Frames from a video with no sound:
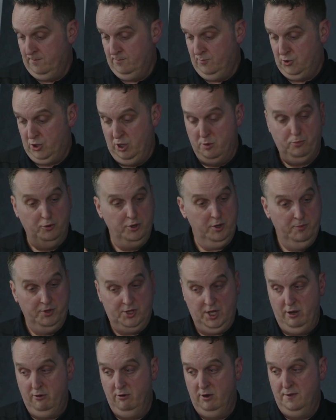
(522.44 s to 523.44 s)
so you put your
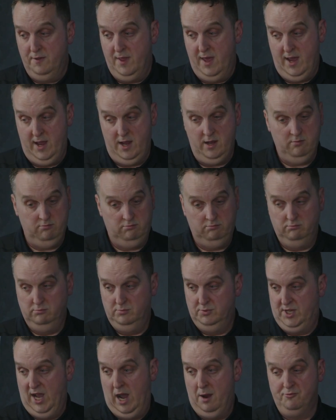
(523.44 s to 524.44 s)
material in there,
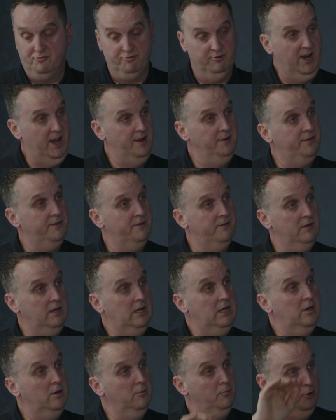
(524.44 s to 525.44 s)
down to a length,
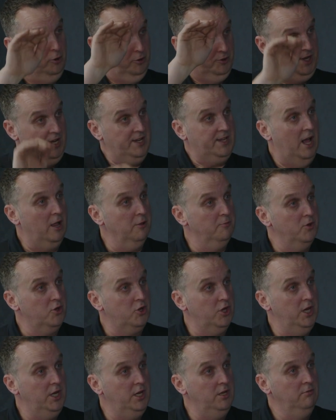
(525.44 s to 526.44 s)
put the detail of the
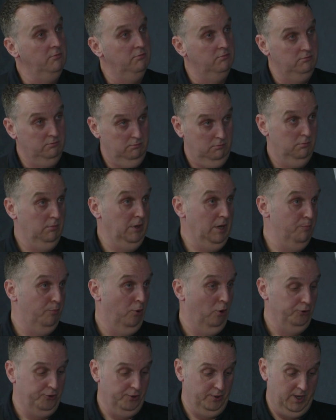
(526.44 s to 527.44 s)
machine,
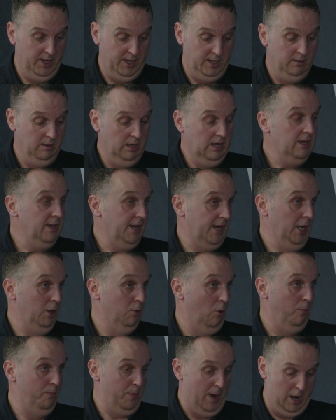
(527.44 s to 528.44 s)
importantly,
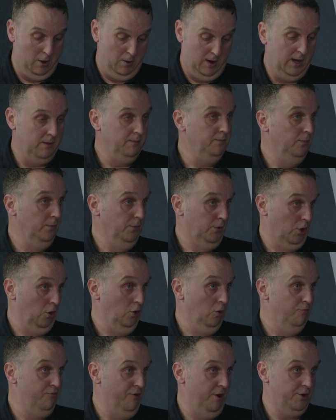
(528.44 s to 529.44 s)
kilowatt power,
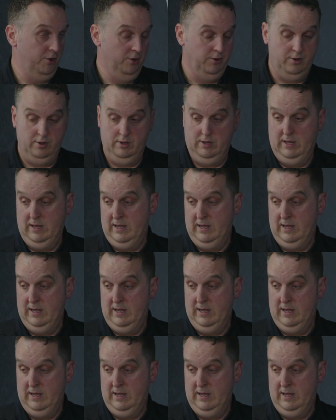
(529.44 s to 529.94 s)
cooling pressures,